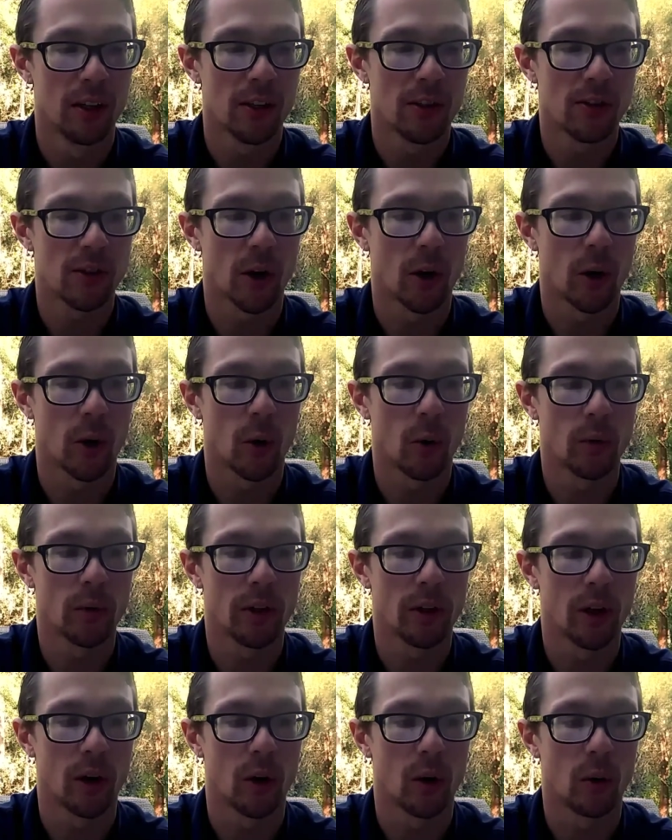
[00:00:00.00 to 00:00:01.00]
So,
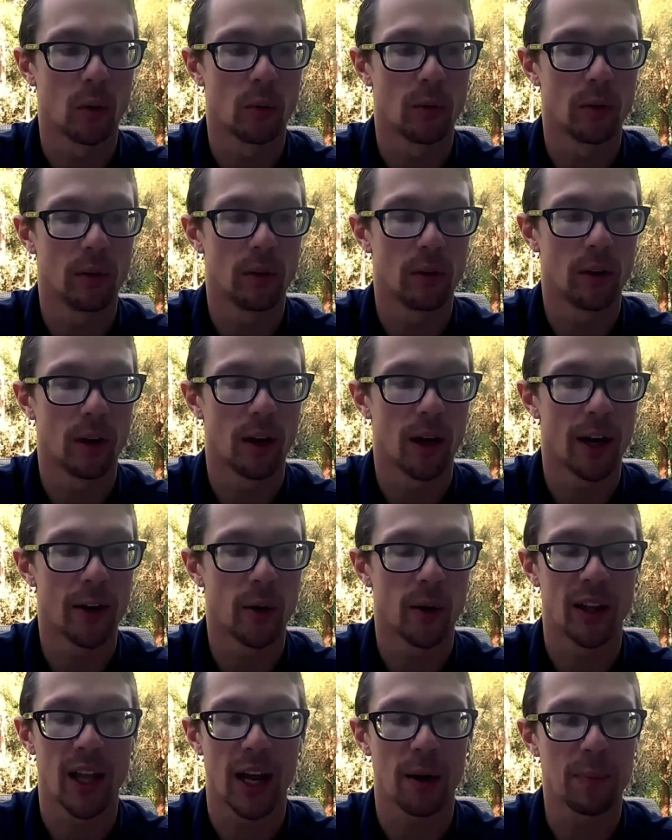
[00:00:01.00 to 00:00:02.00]
you know, I
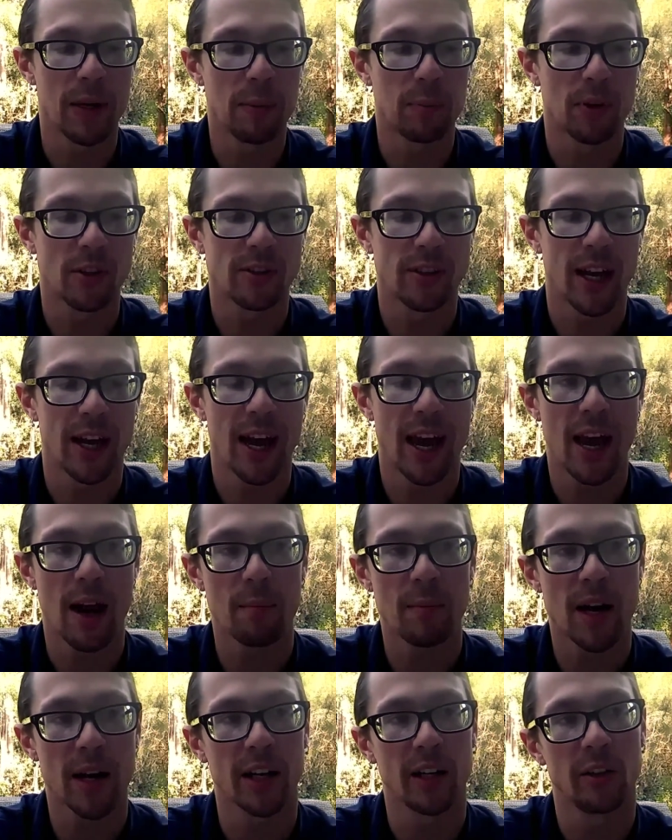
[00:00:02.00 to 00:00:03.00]
know a lot of people say, hey,
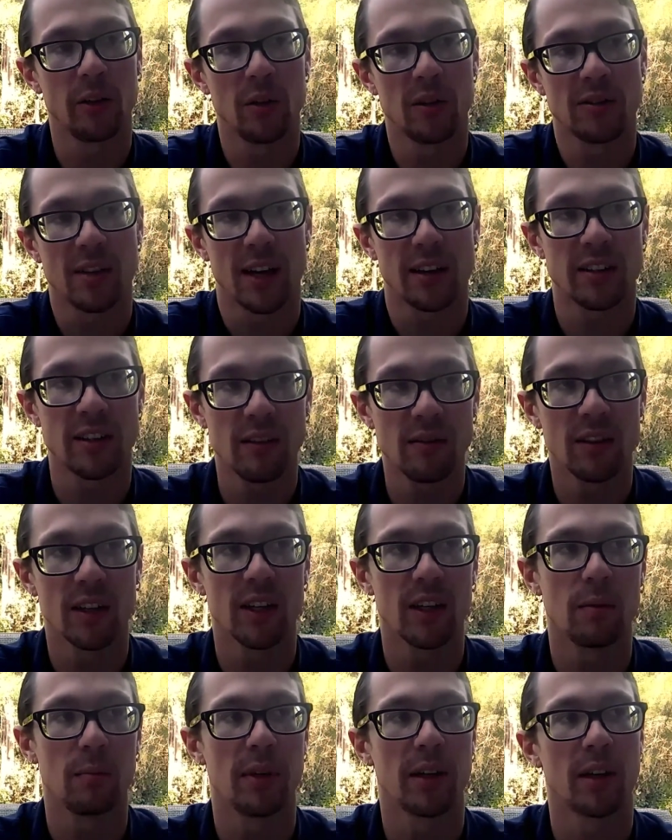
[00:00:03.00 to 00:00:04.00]
I'm not going to do this
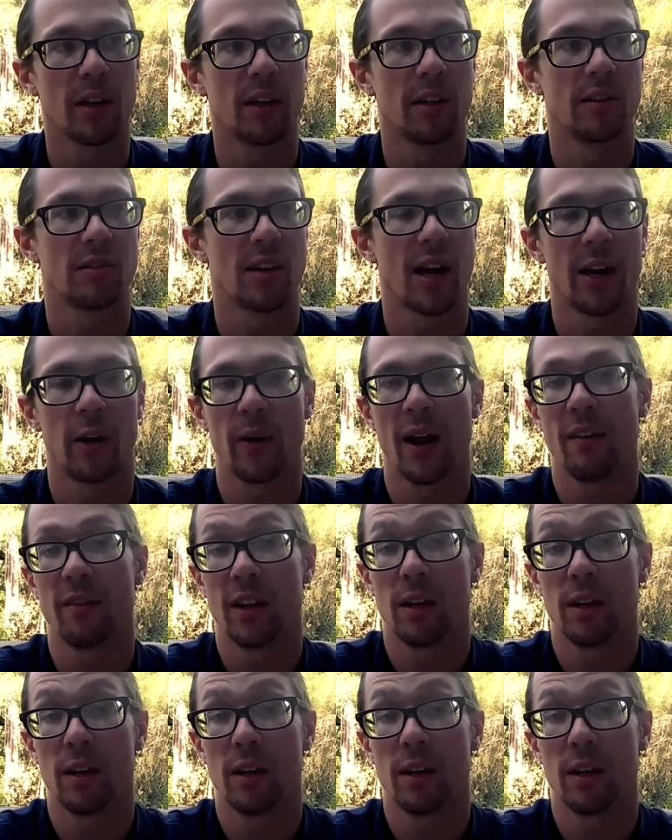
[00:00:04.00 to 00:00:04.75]
activity because I don't have